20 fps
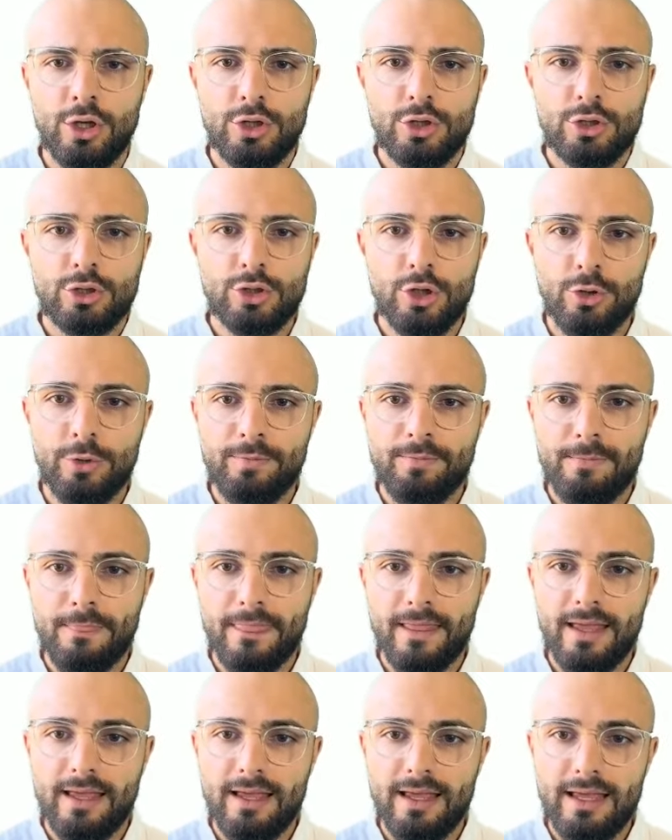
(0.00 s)
So
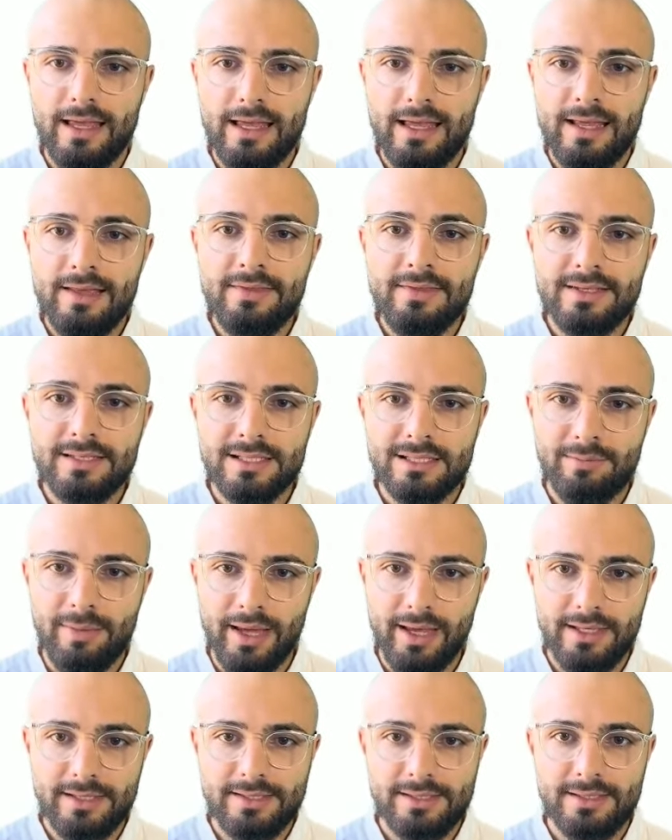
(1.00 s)
in this
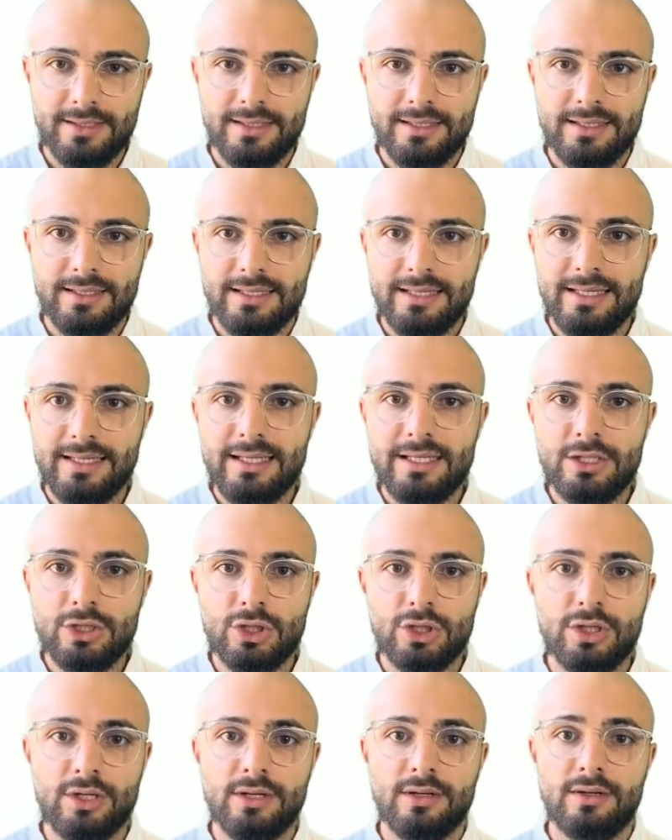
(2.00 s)
space, each